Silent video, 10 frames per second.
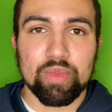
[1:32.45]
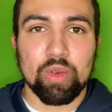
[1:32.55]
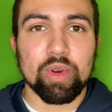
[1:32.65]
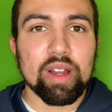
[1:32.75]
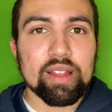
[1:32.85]

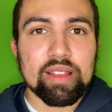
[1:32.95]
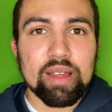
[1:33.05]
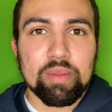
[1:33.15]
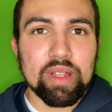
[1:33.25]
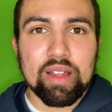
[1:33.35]
What I
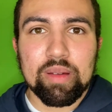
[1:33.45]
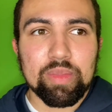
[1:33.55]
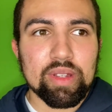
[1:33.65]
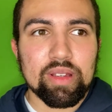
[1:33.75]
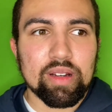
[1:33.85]
think may not
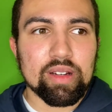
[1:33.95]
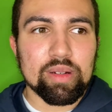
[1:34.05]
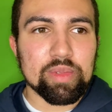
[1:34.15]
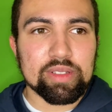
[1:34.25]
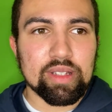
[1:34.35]
be
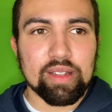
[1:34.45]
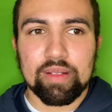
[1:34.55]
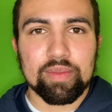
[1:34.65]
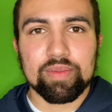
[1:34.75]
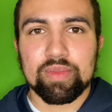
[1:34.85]
100%
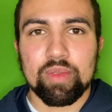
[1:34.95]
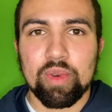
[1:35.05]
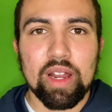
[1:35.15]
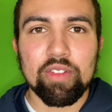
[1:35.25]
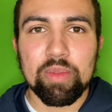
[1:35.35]

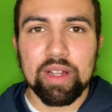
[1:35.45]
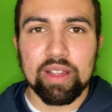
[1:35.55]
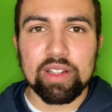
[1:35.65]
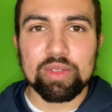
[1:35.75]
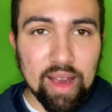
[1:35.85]
what everybody
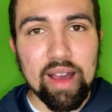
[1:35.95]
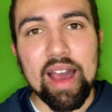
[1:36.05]
else wants.